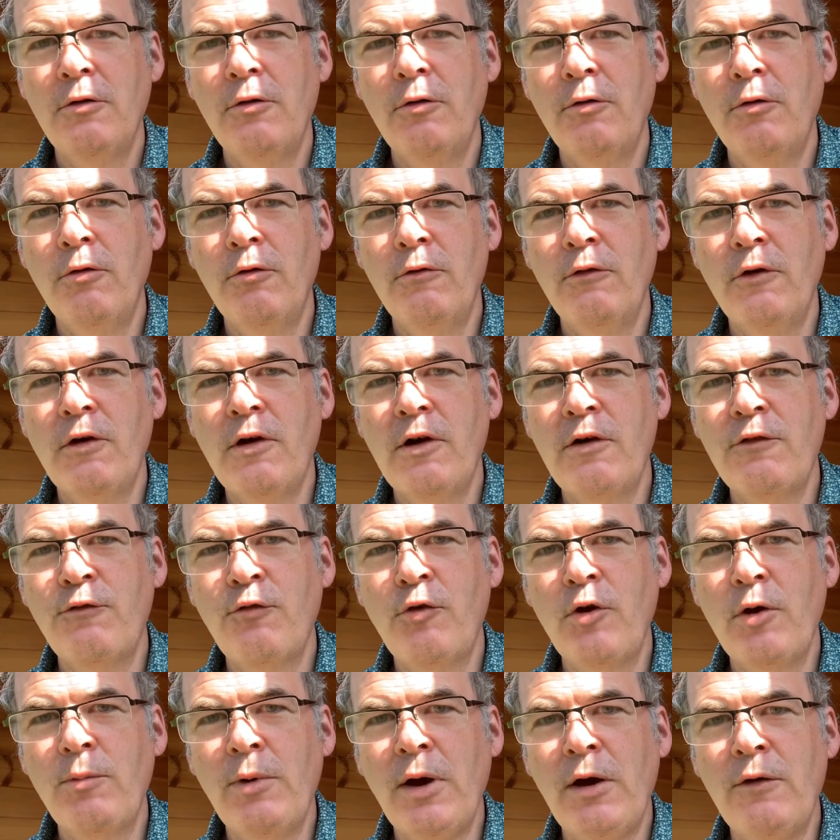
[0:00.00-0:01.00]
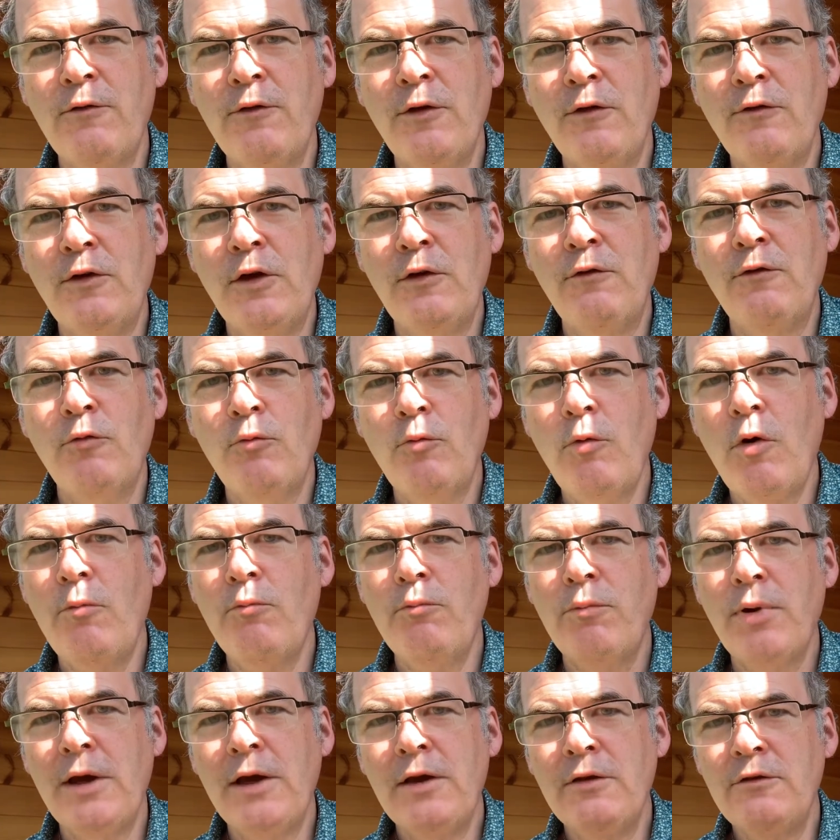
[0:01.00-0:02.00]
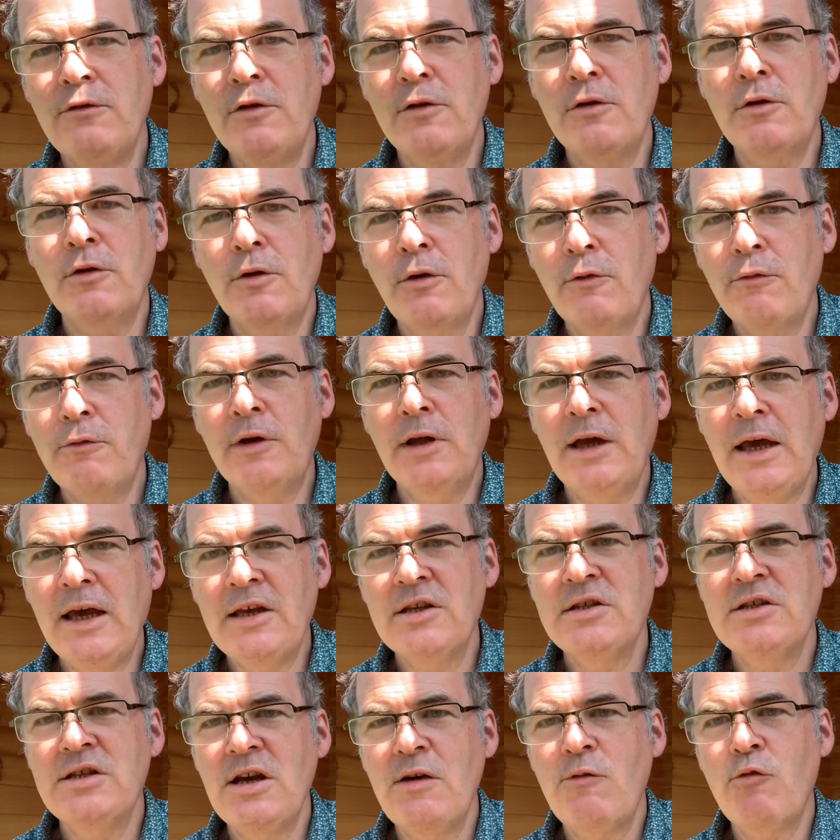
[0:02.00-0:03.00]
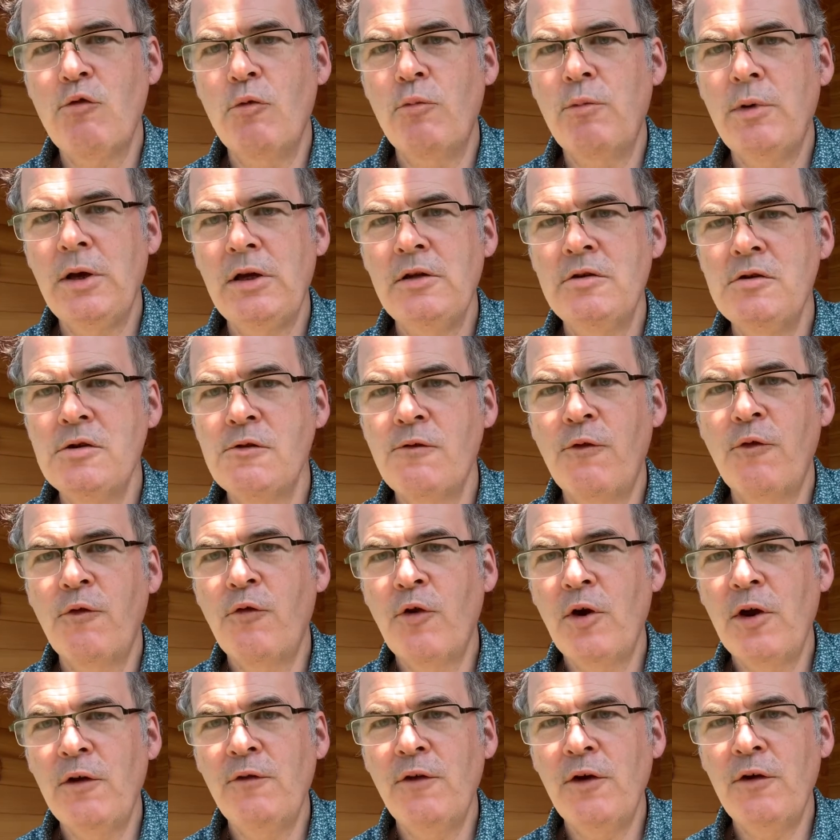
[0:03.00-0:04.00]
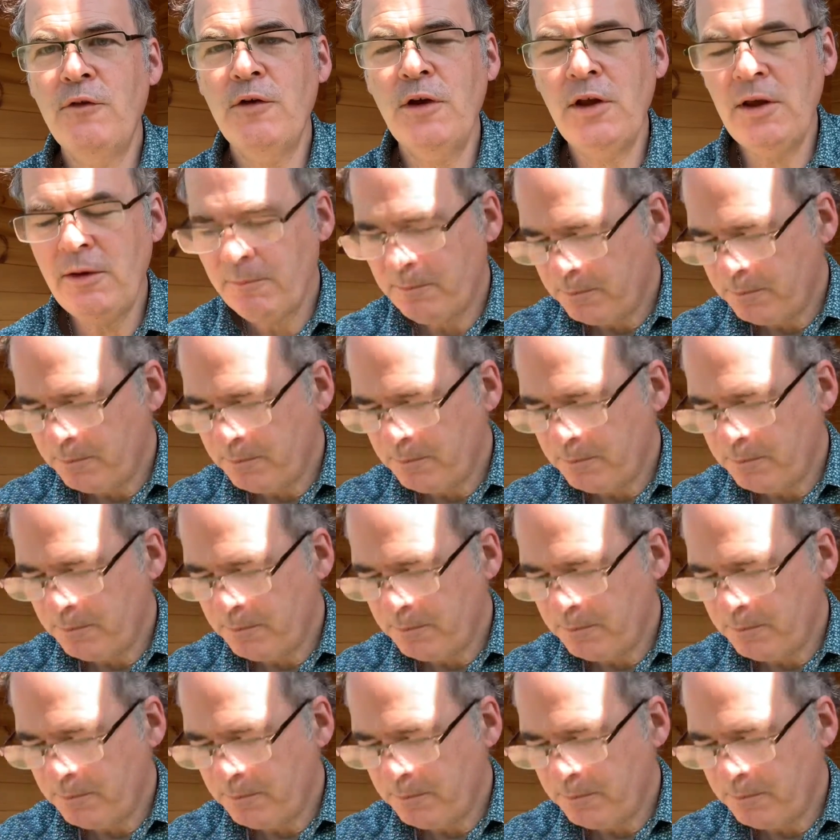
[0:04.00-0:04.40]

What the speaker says: although that's £3.50 for one piece, you can often get several pieces for £3.50.